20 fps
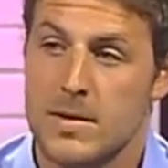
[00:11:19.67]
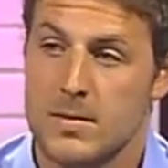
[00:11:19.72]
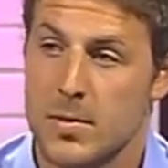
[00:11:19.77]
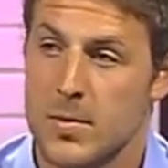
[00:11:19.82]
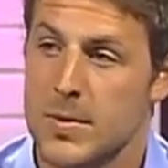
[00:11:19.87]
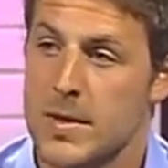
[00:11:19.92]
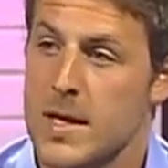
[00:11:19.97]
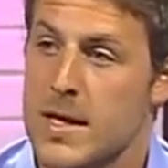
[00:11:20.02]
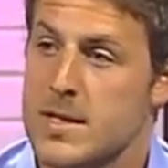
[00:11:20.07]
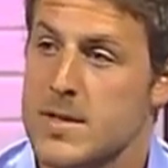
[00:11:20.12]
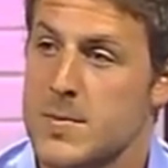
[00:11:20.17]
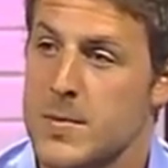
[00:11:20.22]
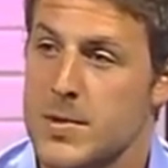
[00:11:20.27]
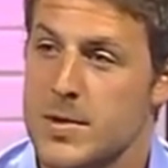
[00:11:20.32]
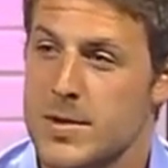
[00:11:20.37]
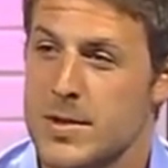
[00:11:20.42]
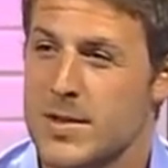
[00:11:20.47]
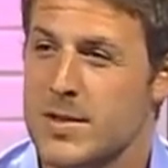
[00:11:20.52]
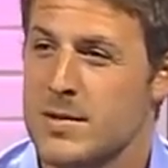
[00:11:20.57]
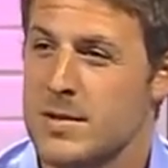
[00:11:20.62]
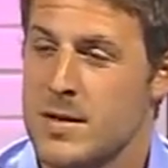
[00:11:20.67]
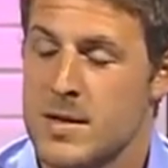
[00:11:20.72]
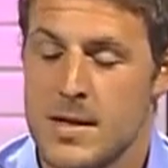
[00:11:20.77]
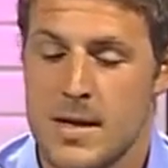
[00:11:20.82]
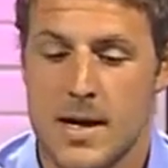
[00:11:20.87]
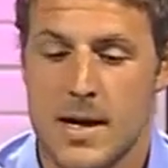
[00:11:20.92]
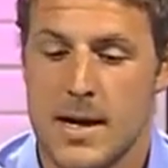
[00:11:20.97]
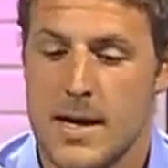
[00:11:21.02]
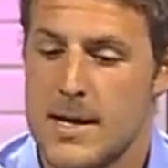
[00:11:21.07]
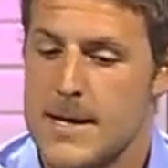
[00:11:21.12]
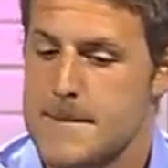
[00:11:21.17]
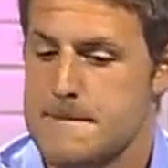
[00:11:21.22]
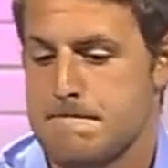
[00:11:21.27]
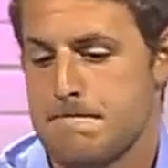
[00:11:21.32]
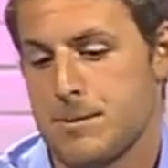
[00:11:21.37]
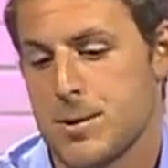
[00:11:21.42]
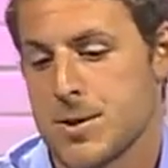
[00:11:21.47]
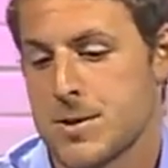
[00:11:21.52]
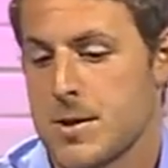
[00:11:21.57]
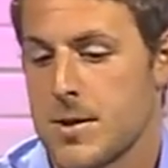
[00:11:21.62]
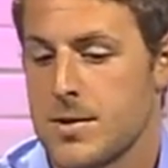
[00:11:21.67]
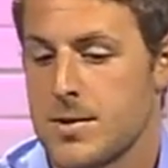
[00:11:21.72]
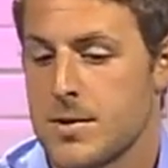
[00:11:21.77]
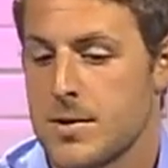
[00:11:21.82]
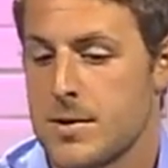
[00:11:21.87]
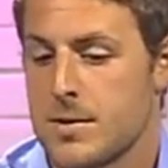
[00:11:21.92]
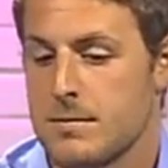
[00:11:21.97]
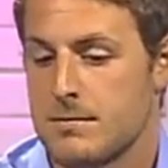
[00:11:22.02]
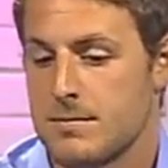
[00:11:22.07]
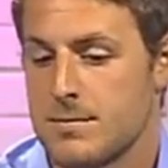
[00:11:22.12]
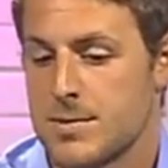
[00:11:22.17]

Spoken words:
will be exported. Just under